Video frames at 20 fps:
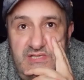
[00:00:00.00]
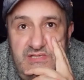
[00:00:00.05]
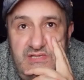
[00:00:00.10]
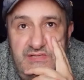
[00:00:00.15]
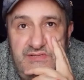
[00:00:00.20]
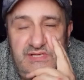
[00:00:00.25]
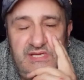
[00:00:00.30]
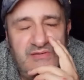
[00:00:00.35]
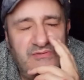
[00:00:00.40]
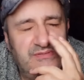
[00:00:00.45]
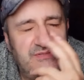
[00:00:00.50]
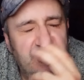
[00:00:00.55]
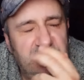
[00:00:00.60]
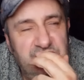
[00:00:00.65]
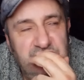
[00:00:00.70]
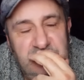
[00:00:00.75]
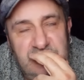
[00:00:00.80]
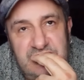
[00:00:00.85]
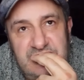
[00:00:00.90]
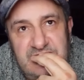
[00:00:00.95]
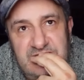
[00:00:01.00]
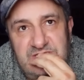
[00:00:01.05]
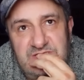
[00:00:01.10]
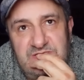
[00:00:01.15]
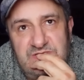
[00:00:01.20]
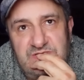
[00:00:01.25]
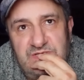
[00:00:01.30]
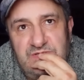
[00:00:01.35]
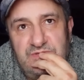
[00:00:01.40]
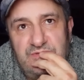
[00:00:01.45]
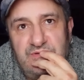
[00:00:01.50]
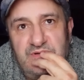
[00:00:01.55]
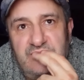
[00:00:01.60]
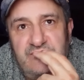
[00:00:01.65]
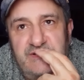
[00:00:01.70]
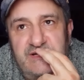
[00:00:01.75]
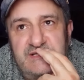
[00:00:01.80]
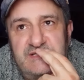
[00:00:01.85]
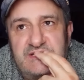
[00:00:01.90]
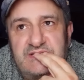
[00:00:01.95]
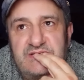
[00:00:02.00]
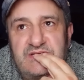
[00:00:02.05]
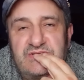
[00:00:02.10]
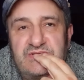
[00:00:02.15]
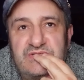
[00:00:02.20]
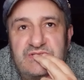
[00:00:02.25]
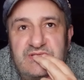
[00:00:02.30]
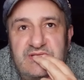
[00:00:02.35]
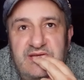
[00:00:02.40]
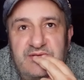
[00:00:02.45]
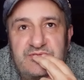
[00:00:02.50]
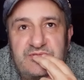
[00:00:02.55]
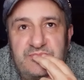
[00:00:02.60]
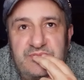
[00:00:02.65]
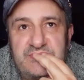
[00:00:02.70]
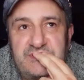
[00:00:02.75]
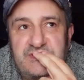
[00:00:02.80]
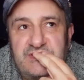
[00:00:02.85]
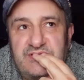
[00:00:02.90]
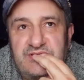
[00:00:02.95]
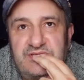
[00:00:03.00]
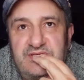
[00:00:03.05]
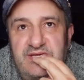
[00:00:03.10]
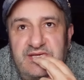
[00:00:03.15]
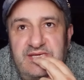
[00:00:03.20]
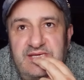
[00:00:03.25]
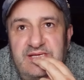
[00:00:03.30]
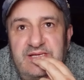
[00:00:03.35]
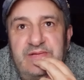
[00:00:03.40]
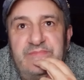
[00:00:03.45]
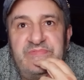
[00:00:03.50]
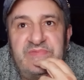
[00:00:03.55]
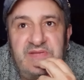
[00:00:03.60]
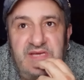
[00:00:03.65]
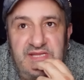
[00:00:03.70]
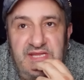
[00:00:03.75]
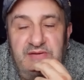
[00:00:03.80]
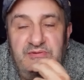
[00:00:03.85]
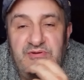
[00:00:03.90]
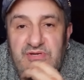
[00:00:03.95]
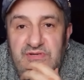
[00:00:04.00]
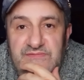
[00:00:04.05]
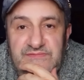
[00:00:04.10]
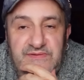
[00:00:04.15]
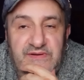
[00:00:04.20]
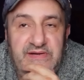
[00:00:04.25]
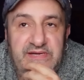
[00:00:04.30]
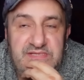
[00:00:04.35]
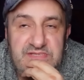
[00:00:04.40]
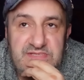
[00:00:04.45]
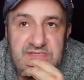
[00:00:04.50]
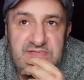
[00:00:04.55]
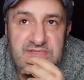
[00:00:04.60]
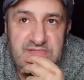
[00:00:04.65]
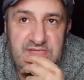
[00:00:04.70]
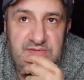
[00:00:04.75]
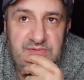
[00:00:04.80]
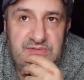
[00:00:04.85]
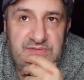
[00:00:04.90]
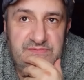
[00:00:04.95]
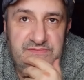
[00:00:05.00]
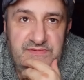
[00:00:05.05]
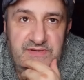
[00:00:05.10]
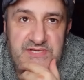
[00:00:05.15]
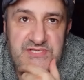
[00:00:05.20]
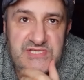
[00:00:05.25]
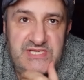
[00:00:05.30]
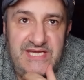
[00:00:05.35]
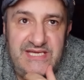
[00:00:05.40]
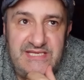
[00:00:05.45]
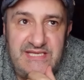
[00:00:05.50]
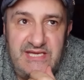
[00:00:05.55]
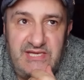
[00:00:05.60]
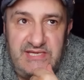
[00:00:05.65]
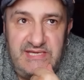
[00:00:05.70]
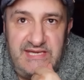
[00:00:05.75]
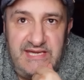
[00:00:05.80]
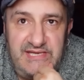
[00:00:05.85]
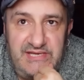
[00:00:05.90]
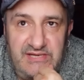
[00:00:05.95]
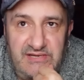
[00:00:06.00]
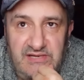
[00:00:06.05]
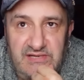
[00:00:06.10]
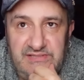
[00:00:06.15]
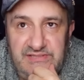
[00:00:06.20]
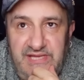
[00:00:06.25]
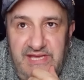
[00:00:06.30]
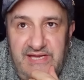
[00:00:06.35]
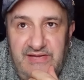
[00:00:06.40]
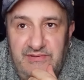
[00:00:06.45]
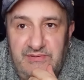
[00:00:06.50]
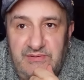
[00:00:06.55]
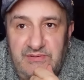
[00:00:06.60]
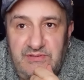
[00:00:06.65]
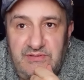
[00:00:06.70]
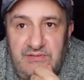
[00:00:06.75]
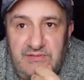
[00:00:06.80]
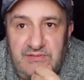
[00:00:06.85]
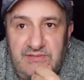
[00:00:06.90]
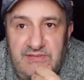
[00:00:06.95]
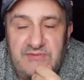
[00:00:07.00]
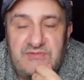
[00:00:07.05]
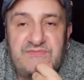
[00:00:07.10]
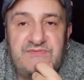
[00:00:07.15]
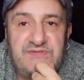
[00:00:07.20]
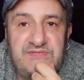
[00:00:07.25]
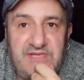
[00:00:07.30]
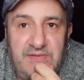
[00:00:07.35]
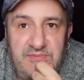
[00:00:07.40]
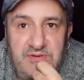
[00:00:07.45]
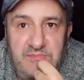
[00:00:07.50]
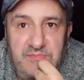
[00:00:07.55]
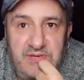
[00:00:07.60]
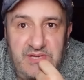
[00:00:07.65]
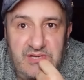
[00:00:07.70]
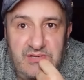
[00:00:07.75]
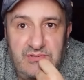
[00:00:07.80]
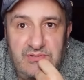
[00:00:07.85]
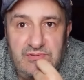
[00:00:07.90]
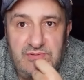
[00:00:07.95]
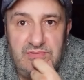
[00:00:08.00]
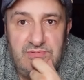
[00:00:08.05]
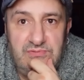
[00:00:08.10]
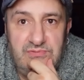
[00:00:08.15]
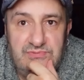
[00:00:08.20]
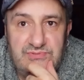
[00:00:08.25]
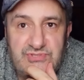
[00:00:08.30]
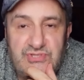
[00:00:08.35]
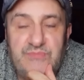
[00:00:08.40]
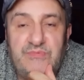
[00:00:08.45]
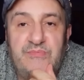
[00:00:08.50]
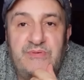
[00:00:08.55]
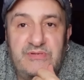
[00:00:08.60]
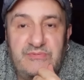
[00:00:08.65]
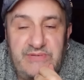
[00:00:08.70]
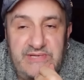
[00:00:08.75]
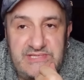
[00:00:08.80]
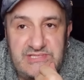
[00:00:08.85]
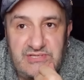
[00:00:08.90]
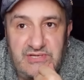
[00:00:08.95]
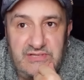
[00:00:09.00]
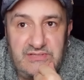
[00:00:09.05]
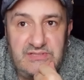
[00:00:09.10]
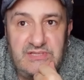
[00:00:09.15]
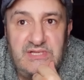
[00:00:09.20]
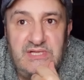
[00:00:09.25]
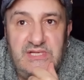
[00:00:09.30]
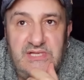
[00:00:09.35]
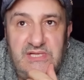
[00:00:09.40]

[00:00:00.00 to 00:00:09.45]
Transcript: I think he won two decisions, two 12 round decisions. That was at 168. And they were good fights. They were good fights. He had, he had Hart down. That was for the WBO super middleweight title.